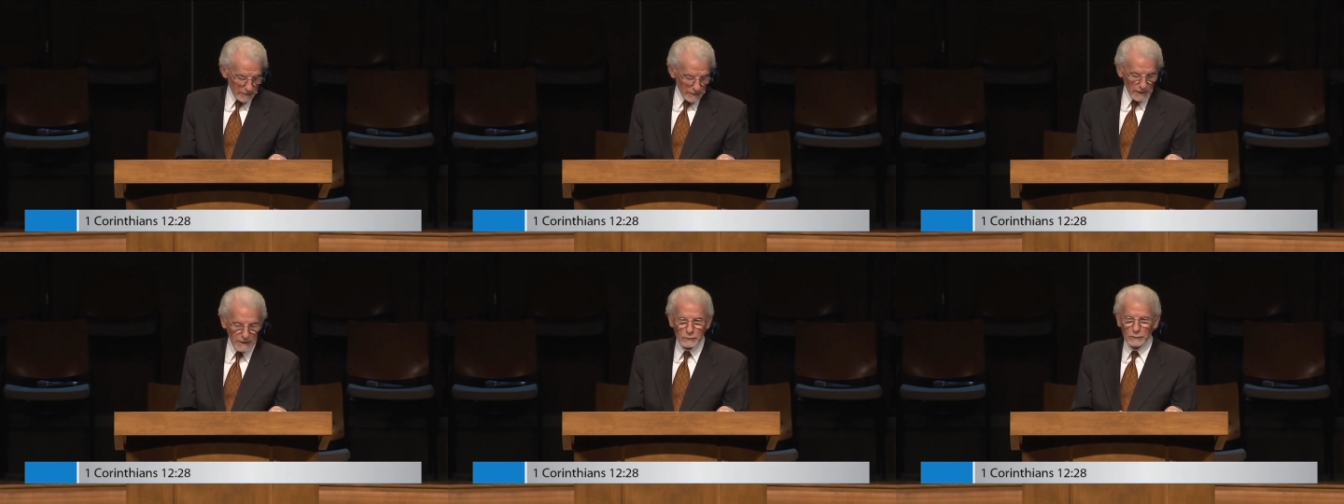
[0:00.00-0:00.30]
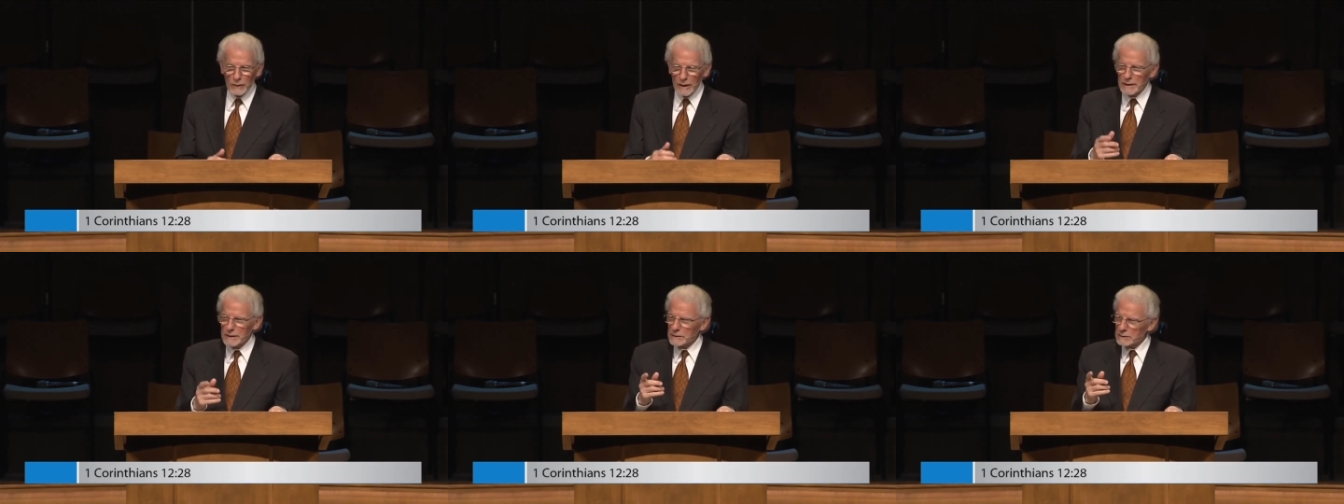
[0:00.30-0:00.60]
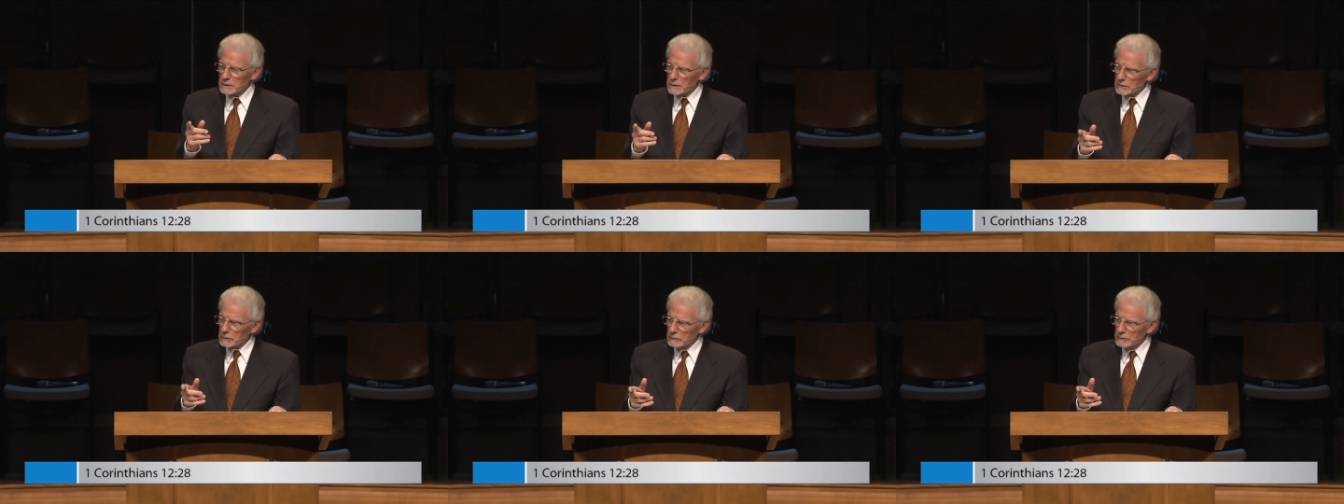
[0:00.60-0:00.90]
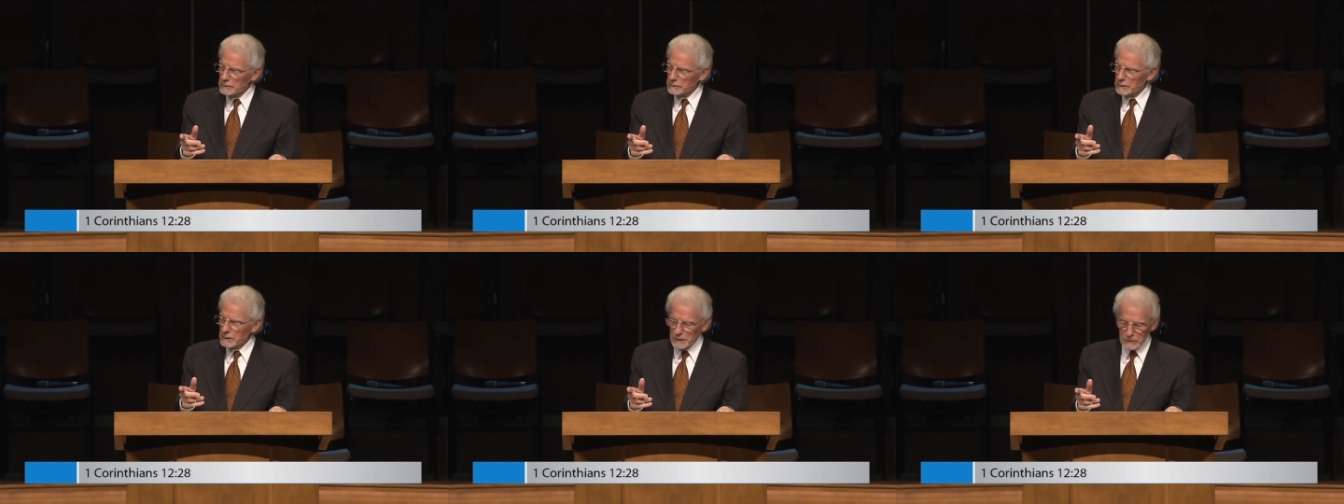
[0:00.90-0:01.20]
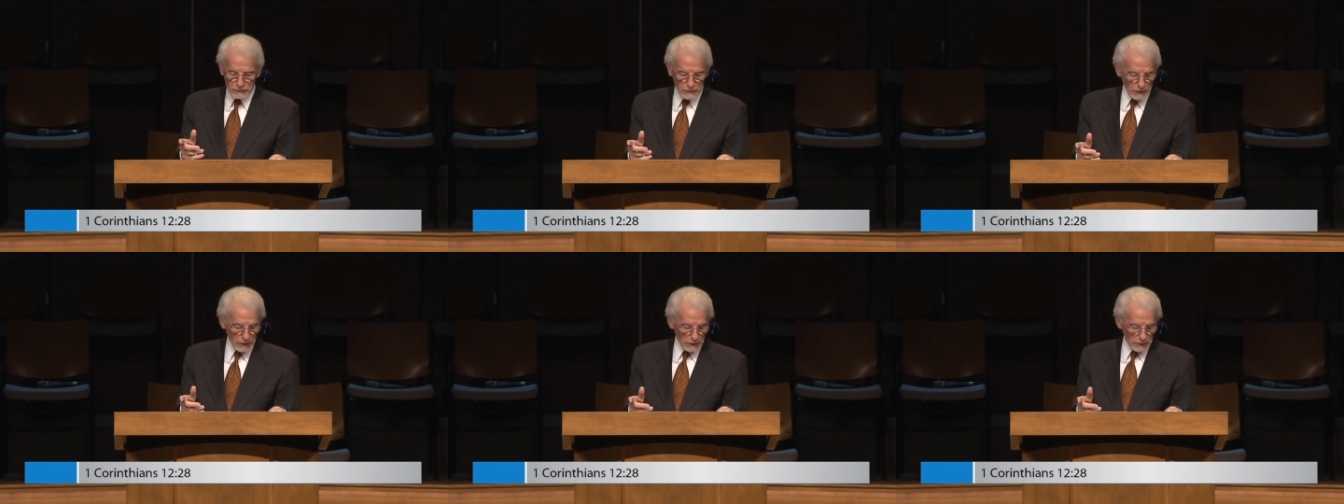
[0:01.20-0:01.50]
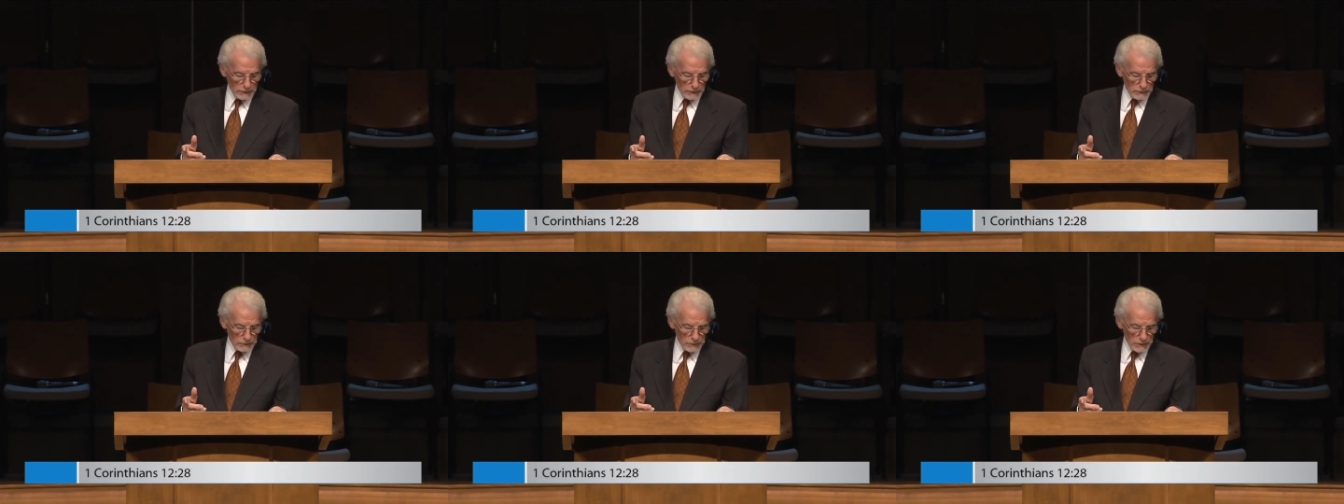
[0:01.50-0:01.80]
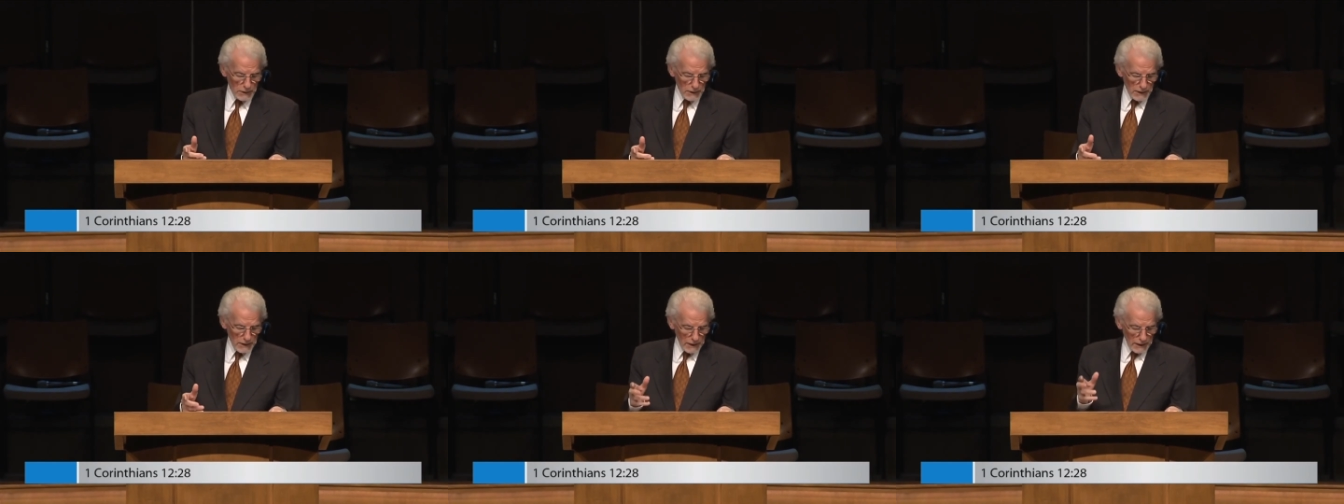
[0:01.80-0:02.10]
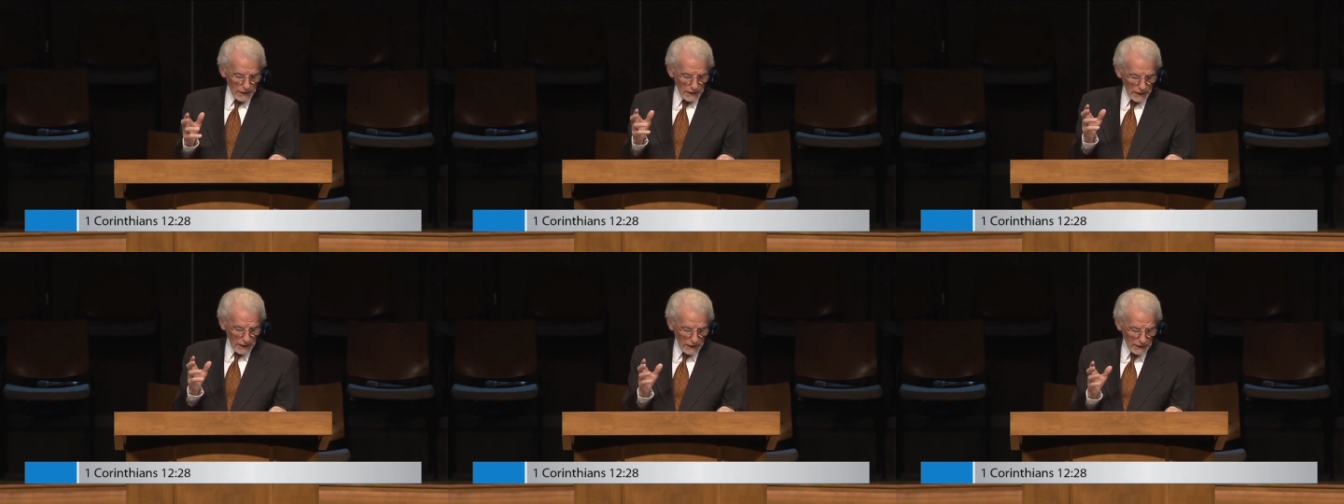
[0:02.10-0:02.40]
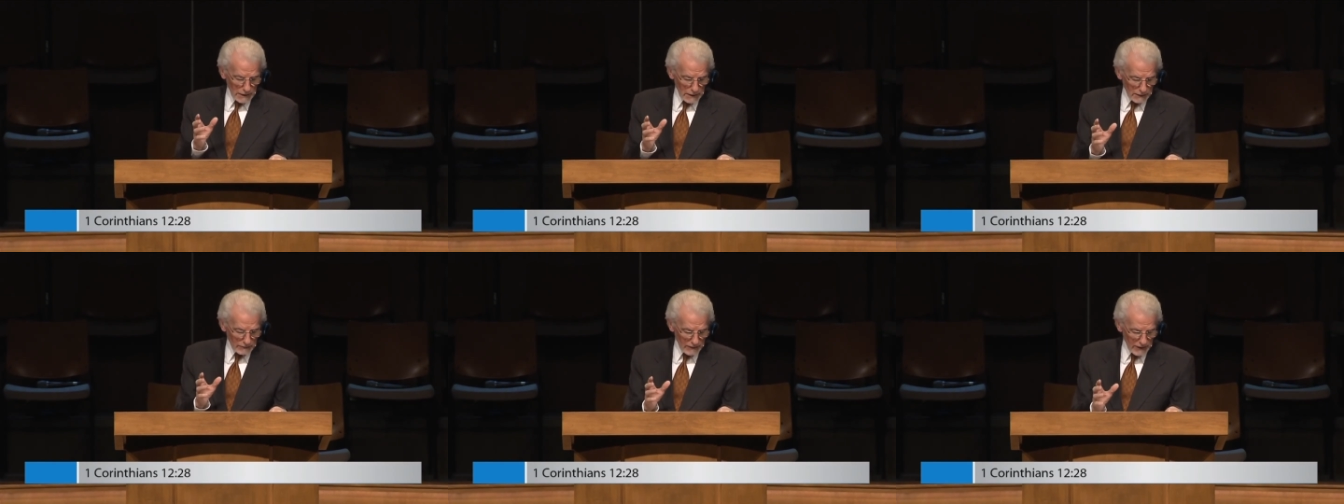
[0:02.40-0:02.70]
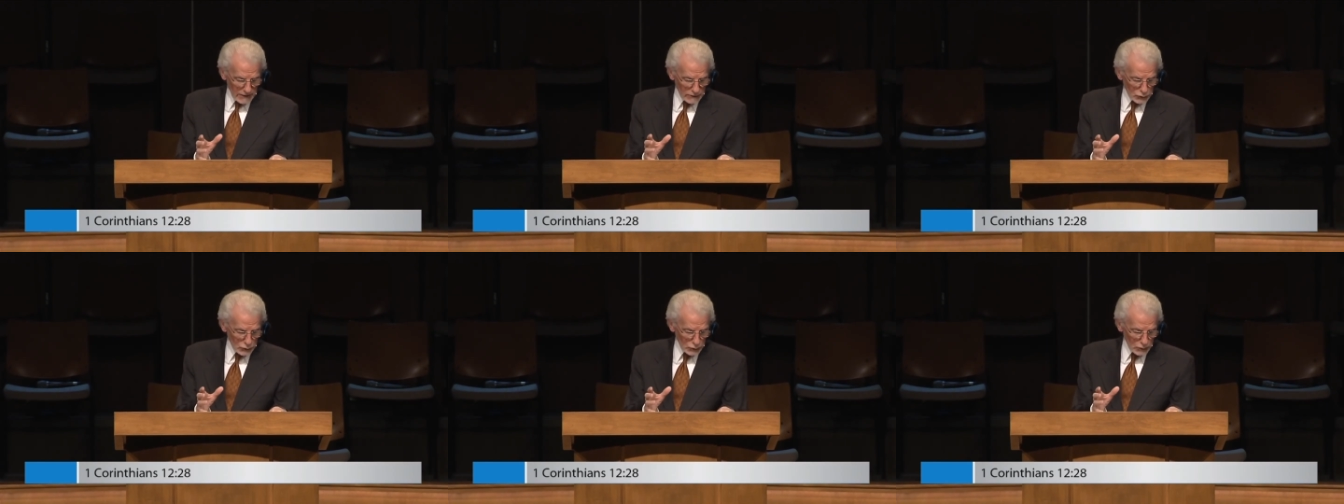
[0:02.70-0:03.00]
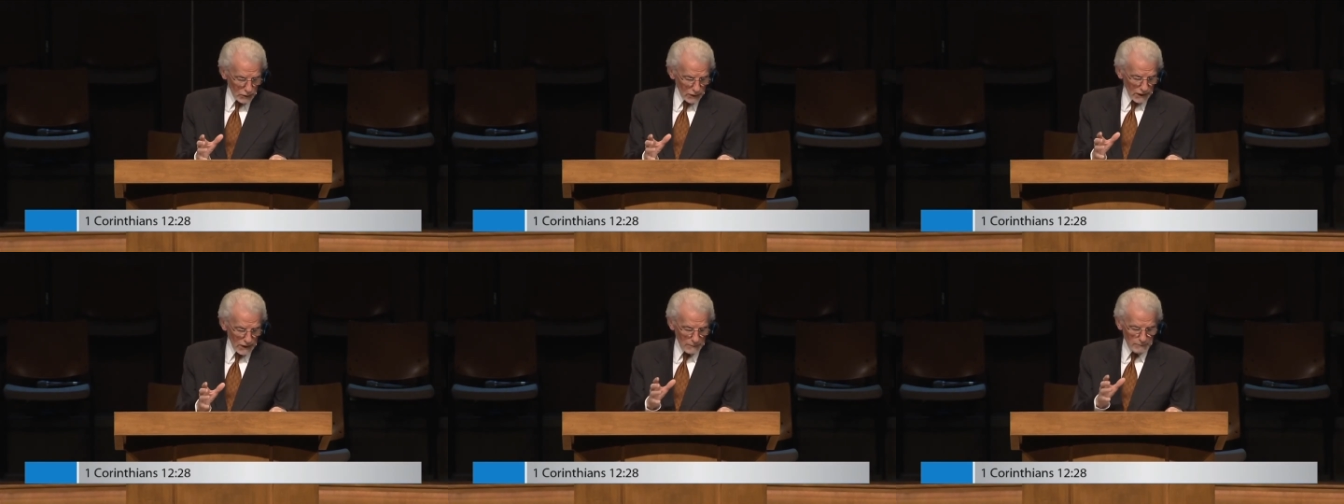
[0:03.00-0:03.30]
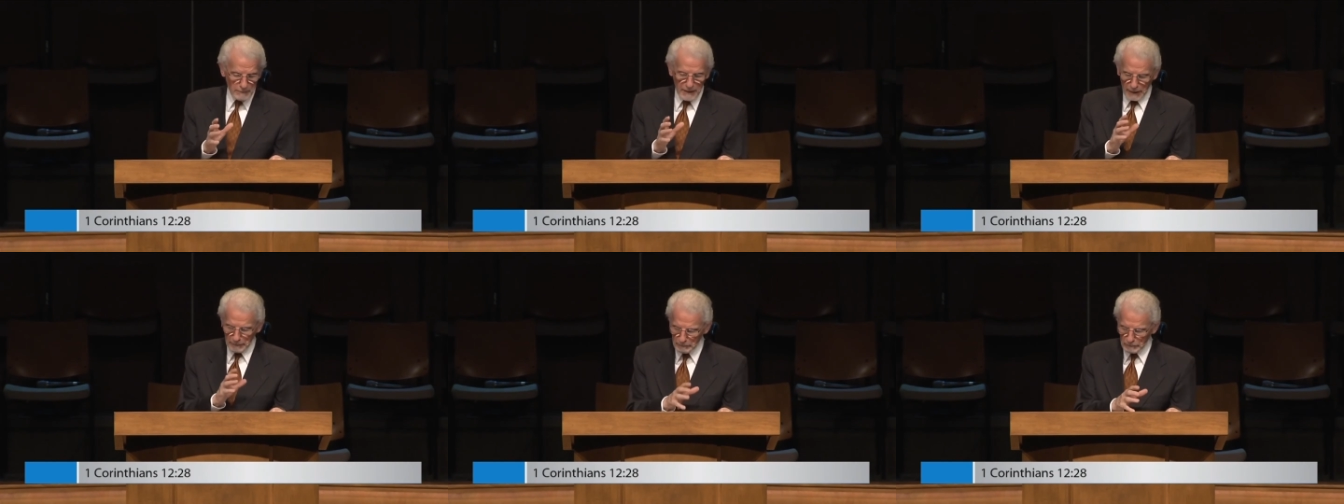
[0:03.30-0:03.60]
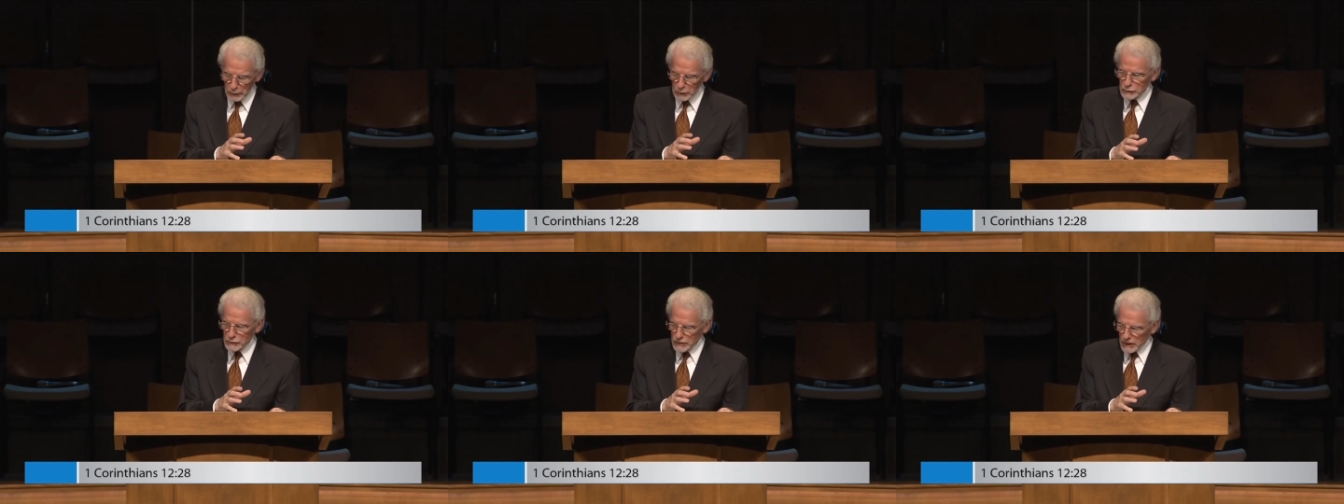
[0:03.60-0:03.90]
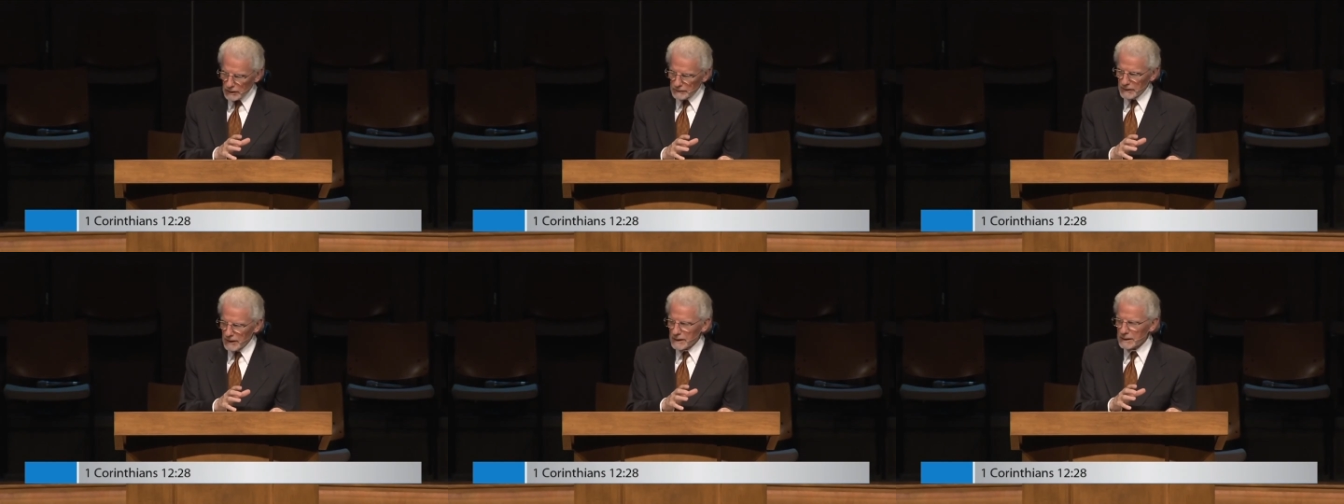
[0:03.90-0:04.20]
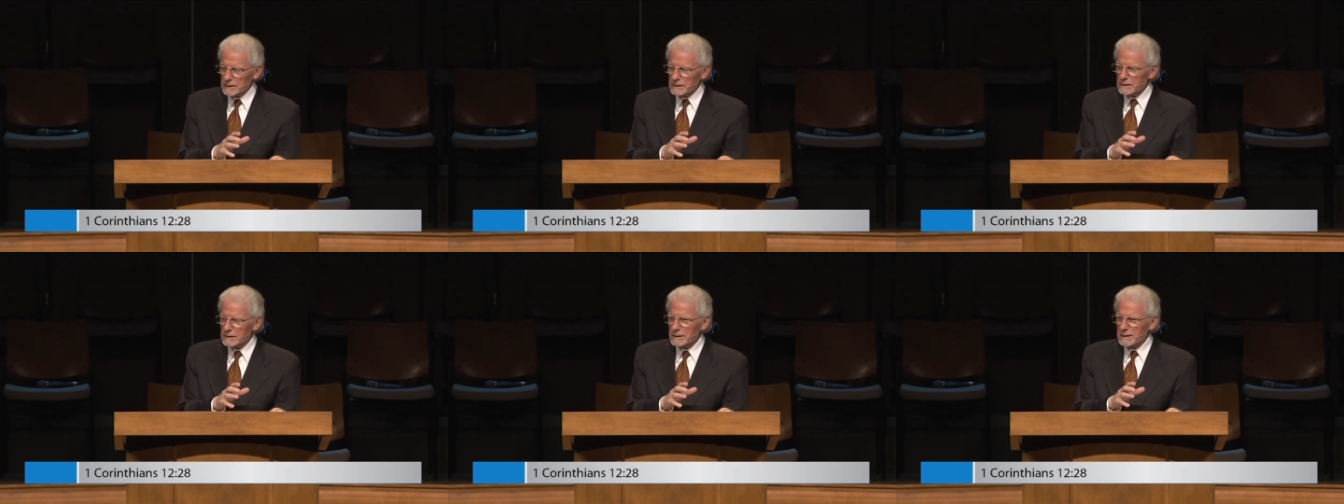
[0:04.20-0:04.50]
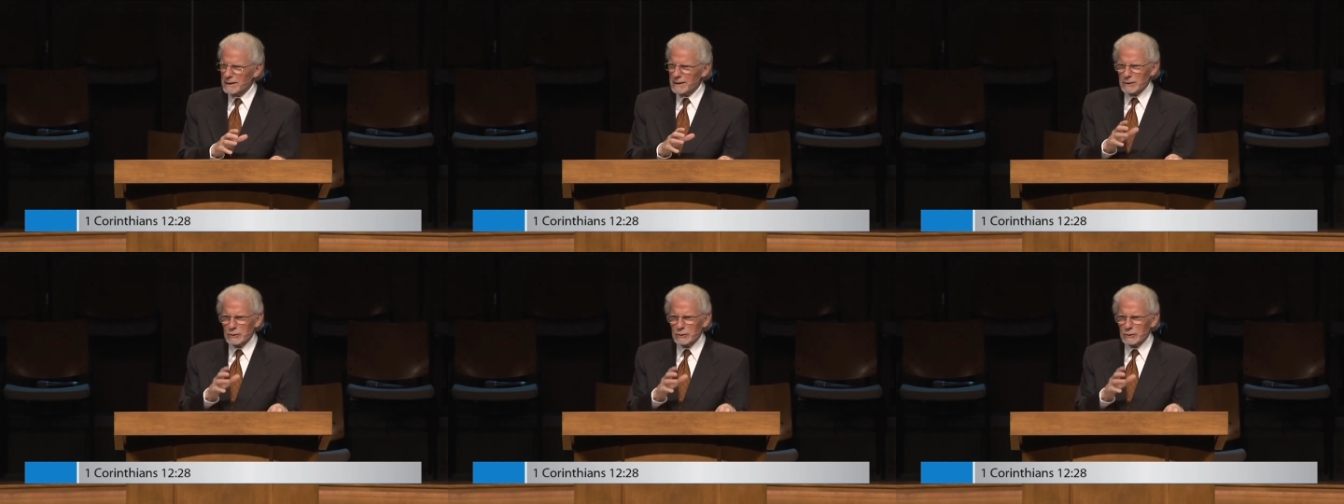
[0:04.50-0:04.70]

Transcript: He's writing to the Corinthian church, individually members of it.